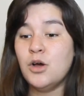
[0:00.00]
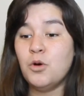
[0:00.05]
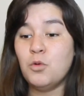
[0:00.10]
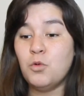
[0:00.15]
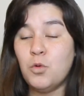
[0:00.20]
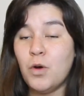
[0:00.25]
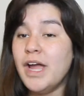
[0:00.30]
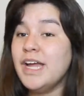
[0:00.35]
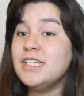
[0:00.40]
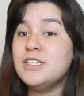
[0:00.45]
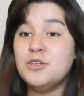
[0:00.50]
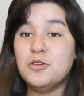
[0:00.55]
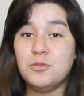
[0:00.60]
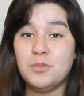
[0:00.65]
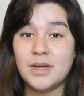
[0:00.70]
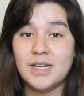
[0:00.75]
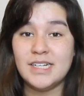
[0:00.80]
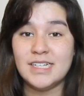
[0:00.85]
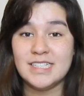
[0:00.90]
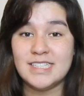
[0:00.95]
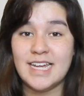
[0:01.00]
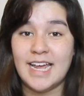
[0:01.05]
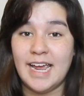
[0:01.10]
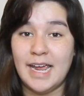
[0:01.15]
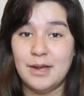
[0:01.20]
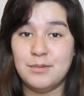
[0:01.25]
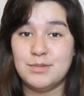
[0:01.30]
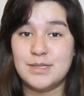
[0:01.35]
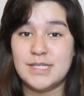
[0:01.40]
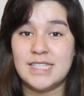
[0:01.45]
way too many
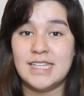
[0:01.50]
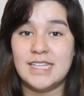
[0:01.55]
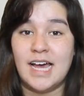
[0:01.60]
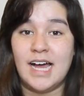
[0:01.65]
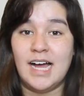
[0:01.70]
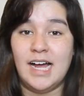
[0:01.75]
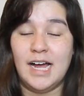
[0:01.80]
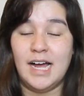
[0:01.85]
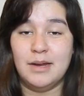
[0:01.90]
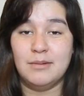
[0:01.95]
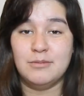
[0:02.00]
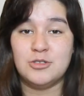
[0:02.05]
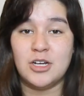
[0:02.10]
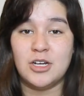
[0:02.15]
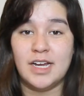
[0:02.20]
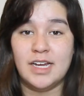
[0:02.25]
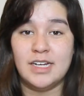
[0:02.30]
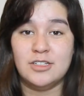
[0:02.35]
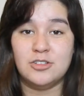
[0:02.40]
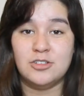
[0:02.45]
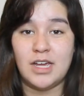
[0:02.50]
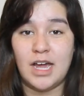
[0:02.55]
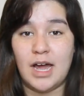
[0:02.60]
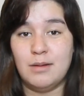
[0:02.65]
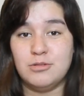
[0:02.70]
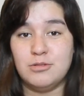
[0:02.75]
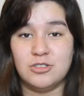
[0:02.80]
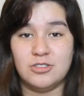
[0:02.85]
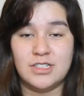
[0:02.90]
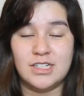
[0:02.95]
tapes that I am trying to
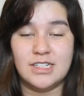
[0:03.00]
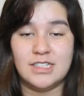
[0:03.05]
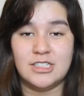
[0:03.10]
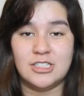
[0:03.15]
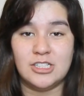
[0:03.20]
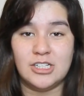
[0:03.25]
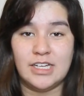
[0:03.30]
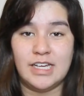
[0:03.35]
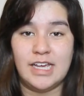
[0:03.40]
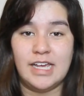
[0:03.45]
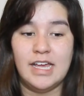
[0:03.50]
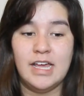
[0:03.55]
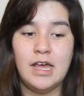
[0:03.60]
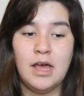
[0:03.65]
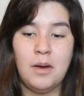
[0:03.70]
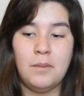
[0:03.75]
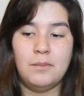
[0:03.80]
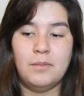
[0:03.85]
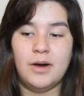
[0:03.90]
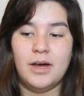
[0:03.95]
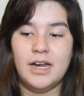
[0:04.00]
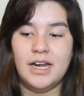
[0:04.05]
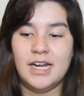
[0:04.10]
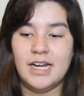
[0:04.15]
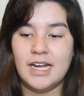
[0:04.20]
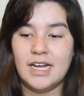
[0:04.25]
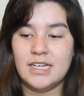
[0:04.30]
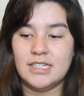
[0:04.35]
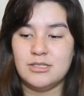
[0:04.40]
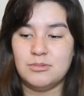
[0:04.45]
capture digitally, but
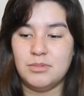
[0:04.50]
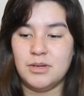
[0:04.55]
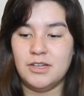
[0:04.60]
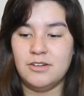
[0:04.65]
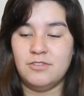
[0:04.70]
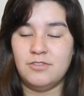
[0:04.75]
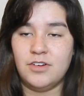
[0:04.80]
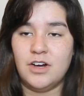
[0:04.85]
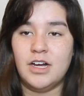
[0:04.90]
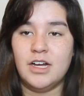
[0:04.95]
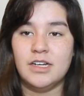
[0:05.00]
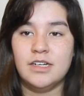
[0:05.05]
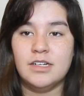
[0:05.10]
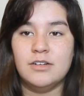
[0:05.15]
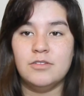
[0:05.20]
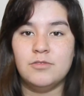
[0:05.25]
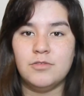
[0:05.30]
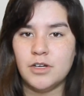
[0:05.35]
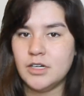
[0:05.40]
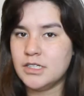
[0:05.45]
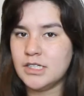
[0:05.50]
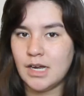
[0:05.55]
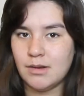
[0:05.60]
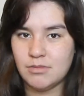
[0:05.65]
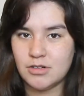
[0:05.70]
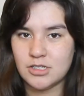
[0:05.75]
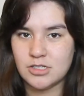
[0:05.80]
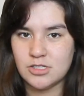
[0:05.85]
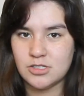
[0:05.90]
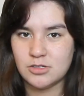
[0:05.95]
it has been fun, very
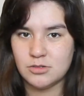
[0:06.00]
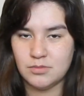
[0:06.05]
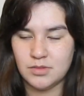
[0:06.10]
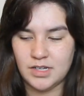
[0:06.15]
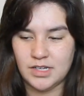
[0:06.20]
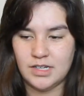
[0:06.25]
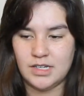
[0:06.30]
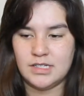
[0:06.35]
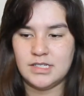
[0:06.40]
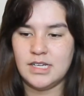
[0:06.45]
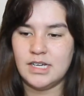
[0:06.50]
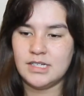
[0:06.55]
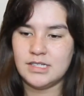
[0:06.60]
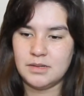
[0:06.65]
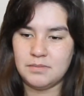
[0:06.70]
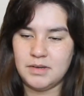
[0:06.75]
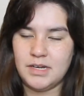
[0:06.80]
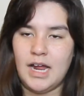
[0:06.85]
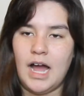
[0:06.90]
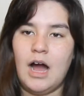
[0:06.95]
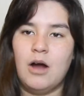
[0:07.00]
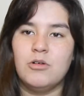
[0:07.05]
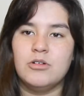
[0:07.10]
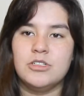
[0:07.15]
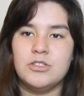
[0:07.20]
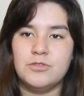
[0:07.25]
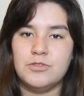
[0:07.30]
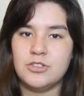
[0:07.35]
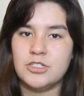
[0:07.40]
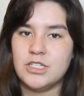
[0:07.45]
time consuming. It takes, I mean,
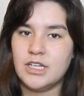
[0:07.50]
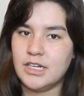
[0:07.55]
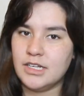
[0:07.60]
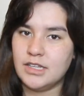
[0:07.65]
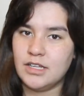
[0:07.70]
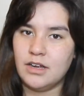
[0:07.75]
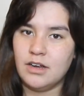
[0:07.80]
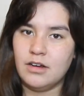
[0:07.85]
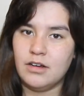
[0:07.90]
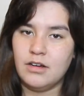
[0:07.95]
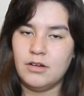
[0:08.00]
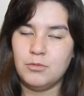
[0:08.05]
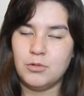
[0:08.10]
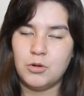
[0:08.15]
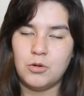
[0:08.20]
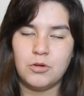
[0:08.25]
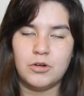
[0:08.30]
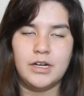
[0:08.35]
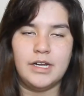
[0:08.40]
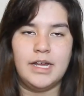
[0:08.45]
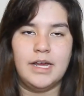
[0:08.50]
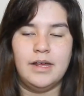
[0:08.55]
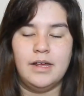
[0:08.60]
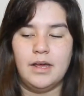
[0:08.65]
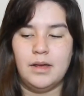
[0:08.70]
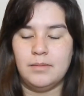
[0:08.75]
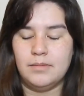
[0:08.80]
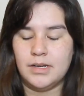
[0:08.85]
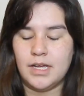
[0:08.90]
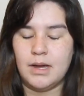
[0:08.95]
hours of you sitting there recording it
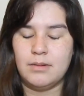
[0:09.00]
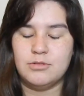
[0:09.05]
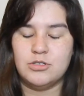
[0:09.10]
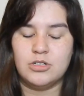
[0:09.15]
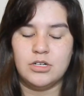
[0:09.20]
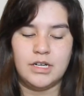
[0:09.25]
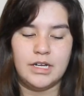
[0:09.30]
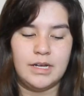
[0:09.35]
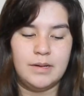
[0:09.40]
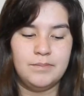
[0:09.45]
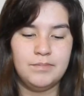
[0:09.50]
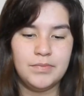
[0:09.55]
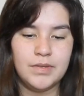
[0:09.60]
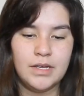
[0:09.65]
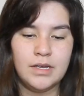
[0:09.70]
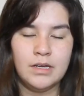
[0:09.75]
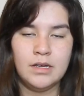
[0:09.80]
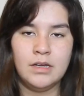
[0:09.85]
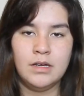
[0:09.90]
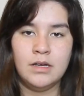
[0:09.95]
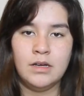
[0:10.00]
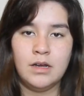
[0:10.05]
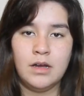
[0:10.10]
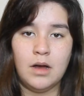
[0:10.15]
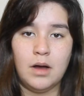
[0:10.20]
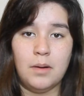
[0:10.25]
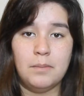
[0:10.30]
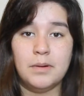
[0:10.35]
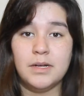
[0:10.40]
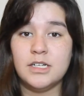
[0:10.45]
and capturing it,
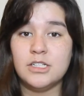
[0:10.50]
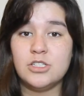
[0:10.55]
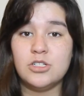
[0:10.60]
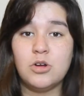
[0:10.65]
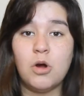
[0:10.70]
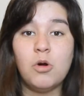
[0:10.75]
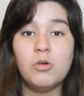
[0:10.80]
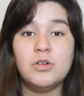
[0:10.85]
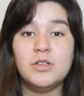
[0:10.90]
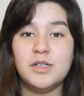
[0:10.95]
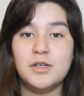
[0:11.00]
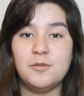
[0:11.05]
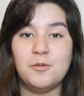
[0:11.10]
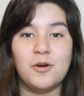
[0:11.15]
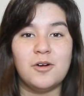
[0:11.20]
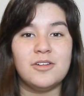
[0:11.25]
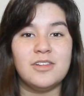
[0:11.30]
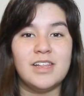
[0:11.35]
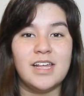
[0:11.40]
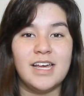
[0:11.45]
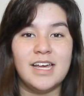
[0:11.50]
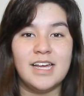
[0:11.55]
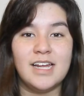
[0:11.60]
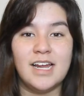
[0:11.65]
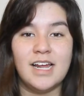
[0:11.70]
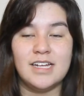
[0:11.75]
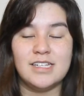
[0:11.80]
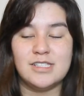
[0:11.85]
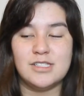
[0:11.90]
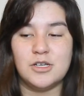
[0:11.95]
but it's totally worth
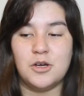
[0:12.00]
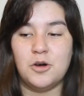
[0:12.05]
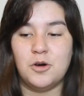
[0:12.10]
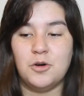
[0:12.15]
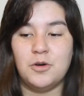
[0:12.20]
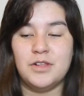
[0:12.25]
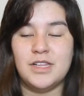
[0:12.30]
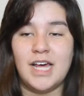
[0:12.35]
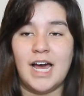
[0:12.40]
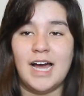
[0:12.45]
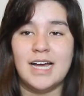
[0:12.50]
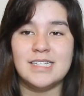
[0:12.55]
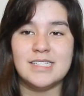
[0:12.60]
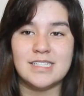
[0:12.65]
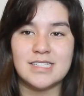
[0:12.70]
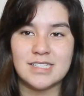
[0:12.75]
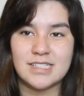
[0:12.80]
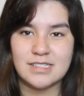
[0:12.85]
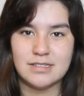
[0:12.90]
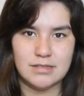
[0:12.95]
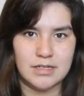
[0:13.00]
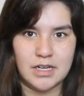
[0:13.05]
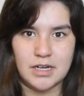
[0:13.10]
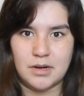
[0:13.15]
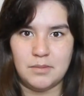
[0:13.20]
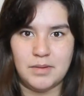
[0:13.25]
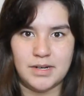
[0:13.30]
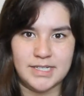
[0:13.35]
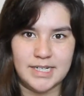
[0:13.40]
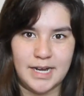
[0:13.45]
it, so that has taken
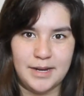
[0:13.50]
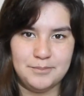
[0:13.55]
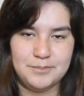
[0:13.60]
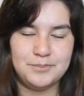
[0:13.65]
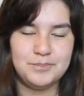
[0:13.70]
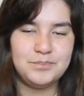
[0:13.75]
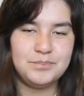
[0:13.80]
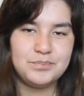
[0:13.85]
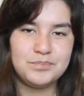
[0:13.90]
up my time.